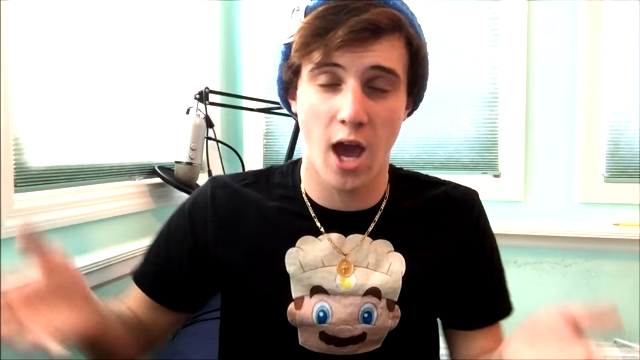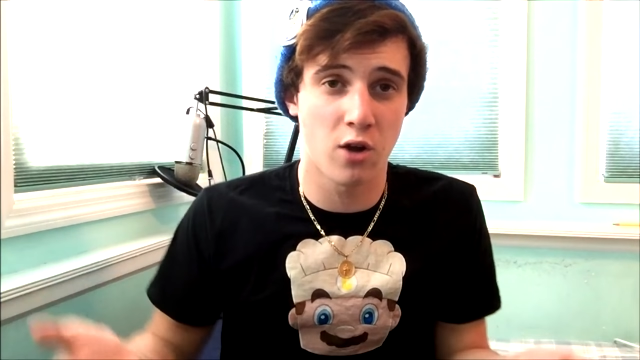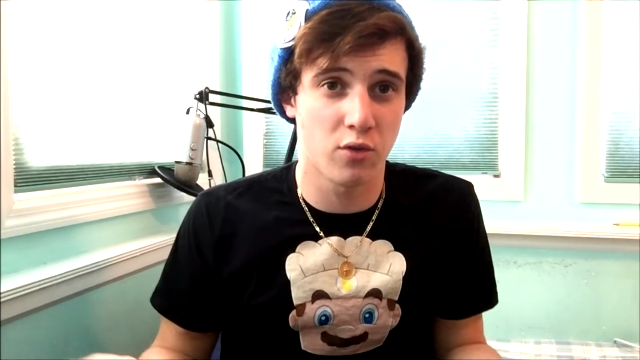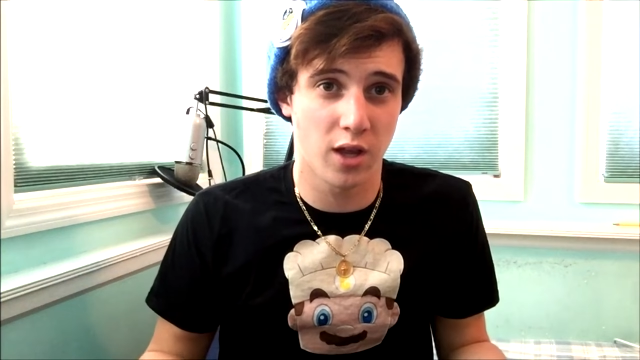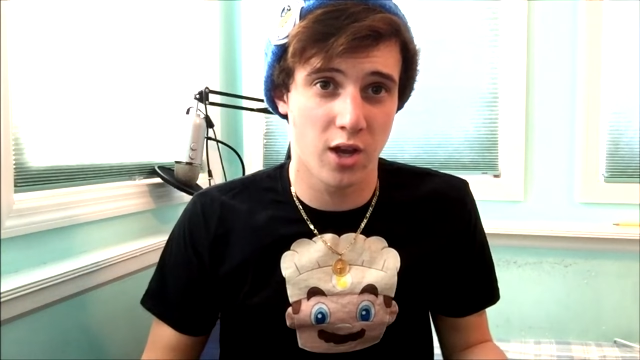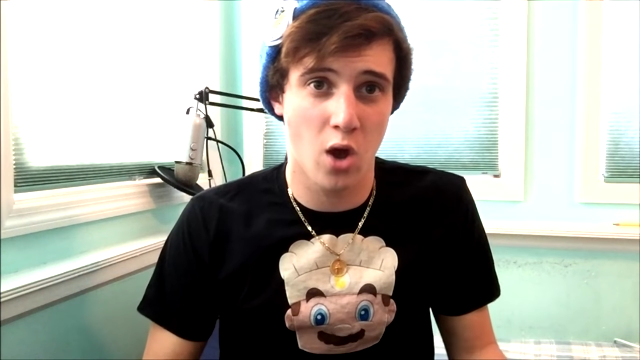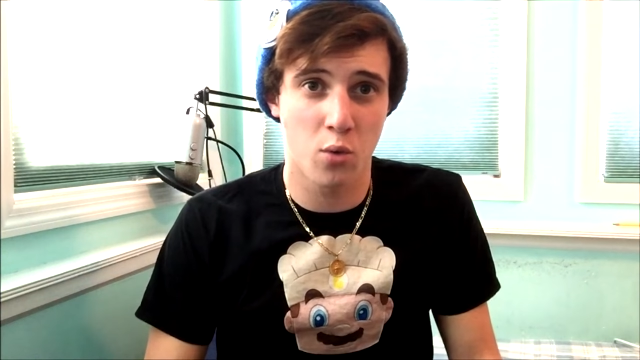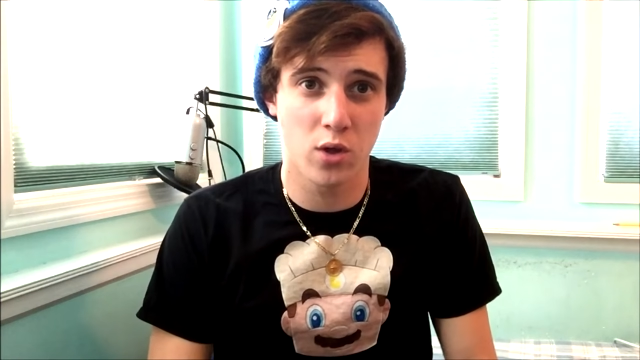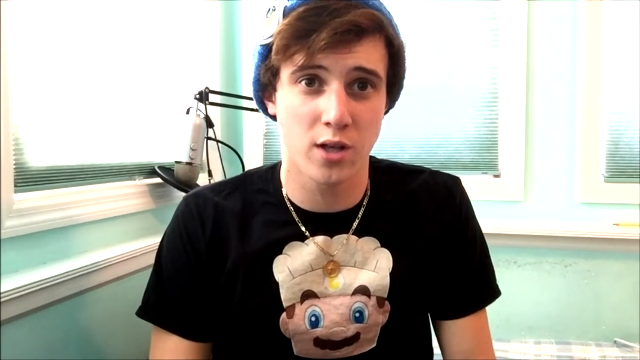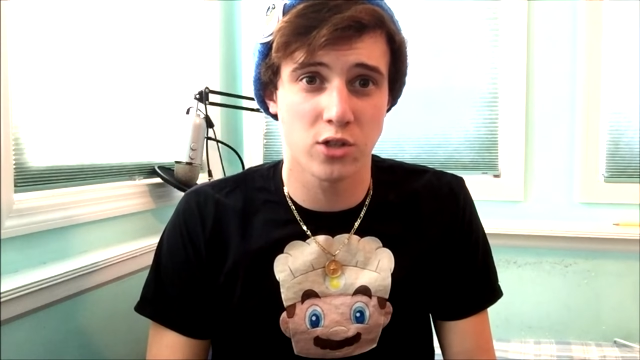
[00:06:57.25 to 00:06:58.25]
I don't really know
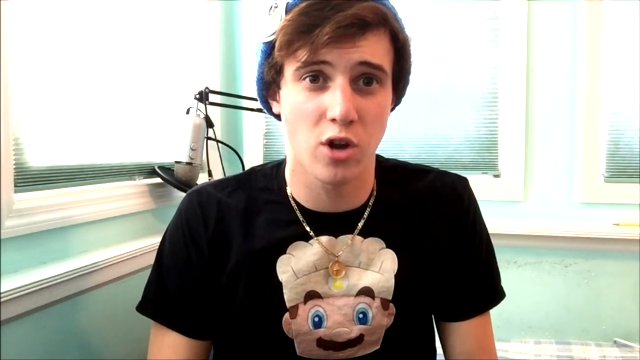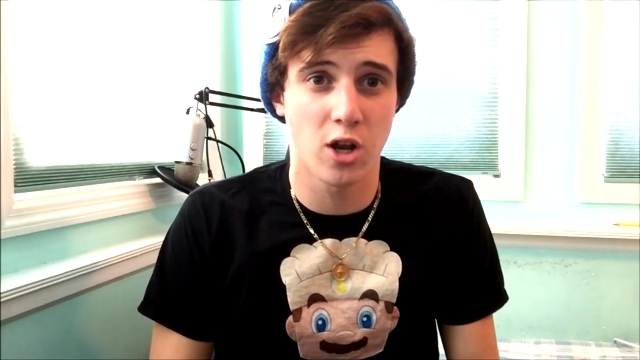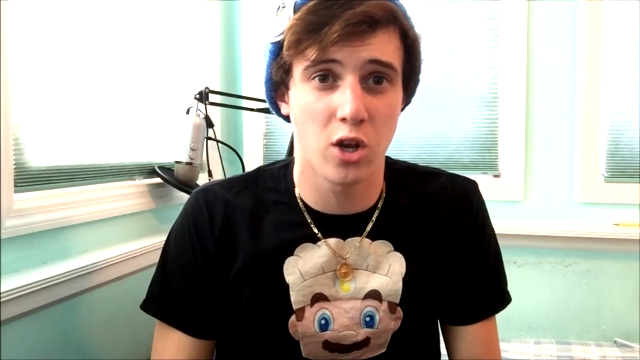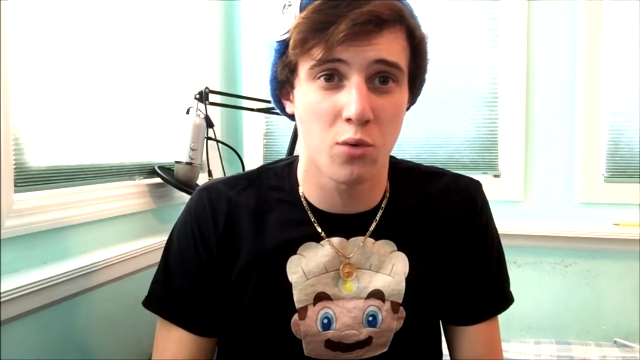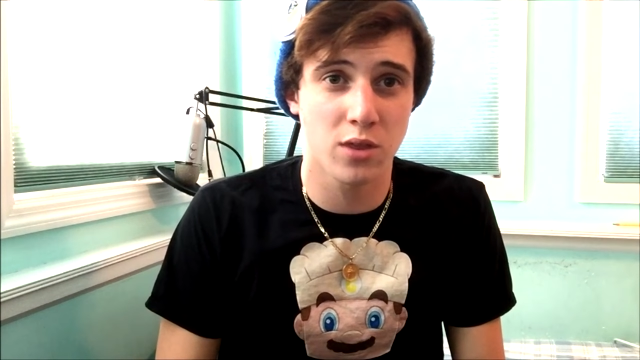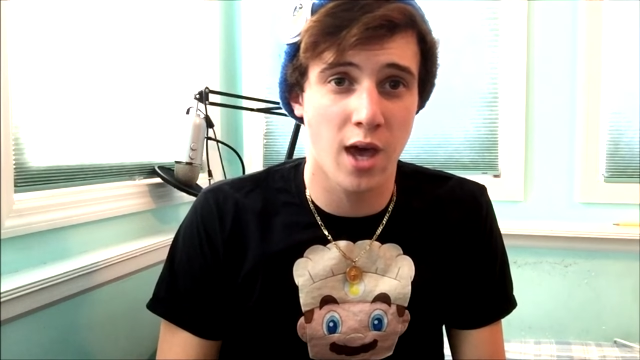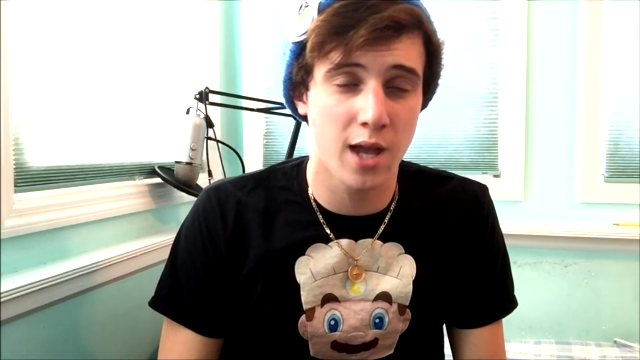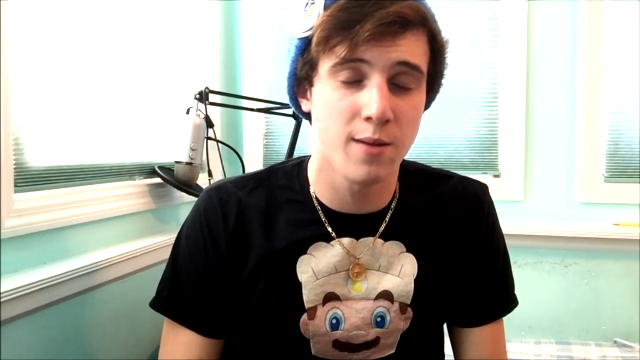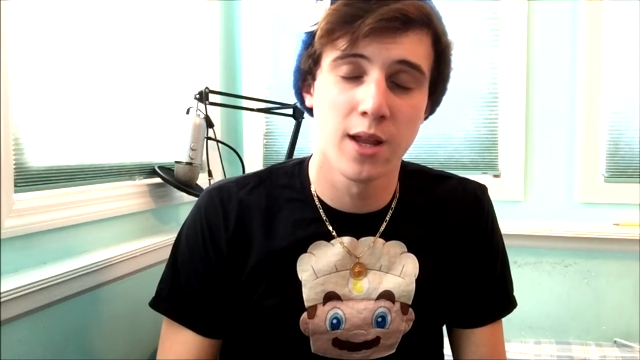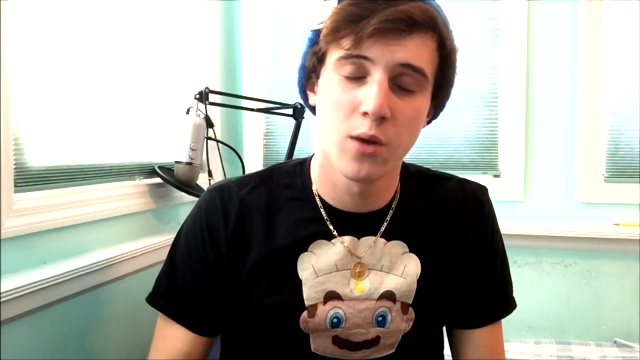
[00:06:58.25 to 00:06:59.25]
what you guys are trying to do with that.